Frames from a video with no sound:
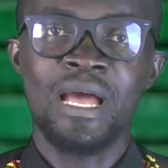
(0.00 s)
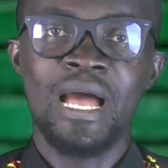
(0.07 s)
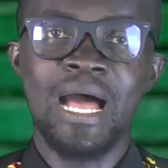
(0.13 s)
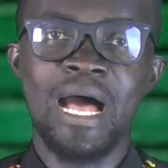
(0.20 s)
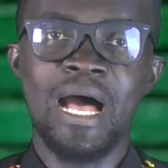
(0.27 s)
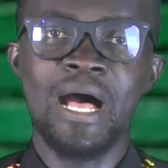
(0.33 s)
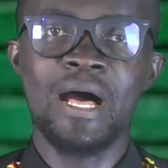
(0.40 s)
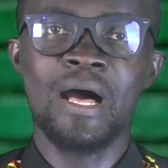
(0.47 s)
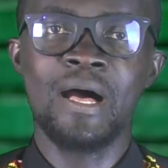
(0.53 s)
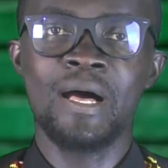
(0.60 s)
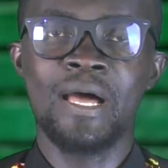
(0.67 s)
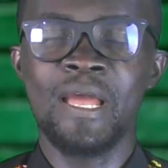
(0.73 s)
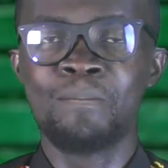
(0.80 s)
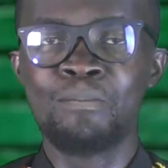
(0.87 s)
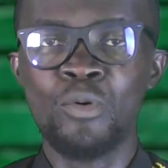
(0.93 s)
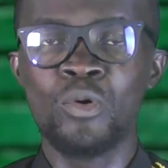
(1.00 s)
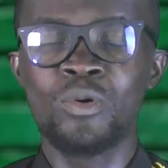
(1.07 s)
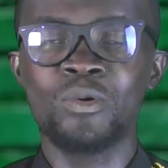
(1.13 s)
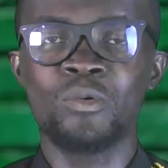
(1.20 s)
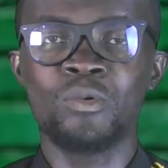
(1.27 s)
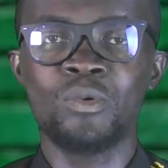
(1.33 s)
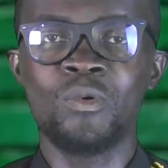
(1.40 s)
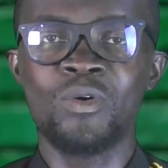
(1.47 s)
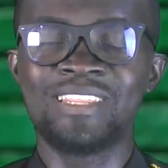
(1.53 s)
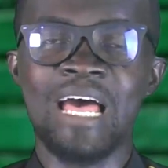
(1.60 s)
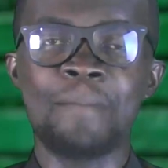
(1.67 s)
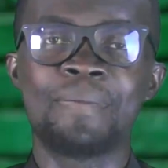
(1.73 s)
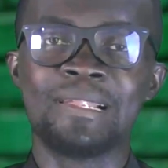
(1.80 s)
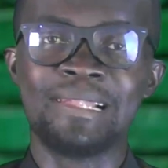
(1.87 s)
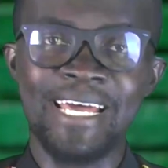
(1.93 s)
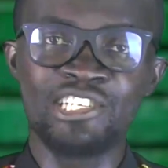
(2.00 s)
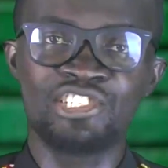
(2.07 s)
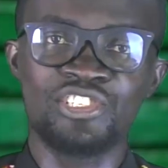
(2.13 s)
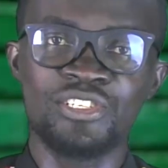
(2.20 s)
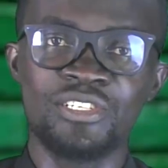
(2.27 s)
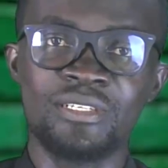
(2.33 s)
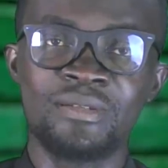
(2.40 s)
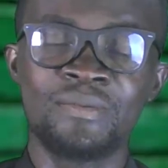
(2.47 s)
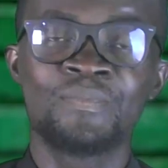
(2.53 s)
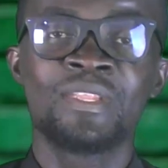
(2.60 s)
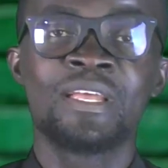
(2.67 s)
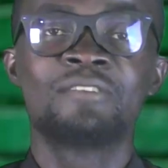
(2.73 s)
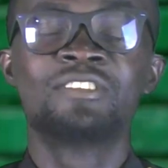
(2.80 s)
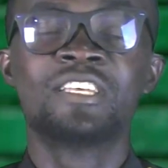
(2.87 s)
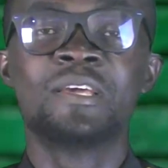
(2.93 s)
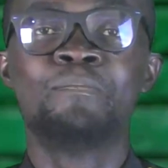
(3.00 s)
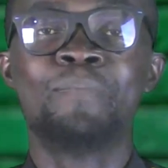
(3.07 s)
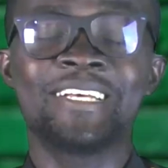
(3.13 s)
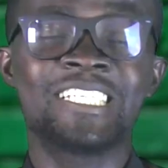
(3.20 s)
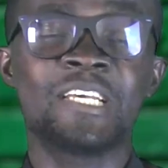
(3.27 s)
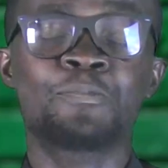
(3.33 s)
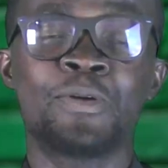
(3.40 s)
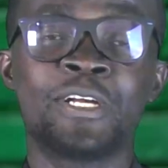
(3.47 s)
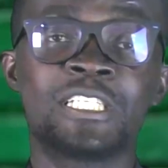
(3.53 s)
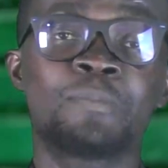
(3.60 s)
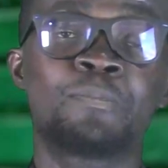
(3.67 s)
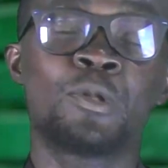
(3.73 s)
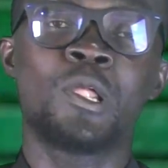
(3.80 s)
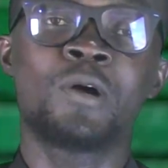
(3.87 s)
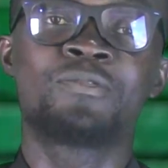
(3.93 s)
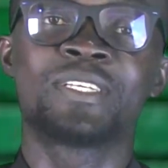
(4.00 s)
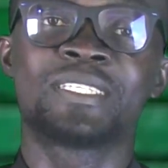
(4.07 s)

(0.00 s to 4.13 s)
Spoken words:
a book with appellation, The Basic Principle of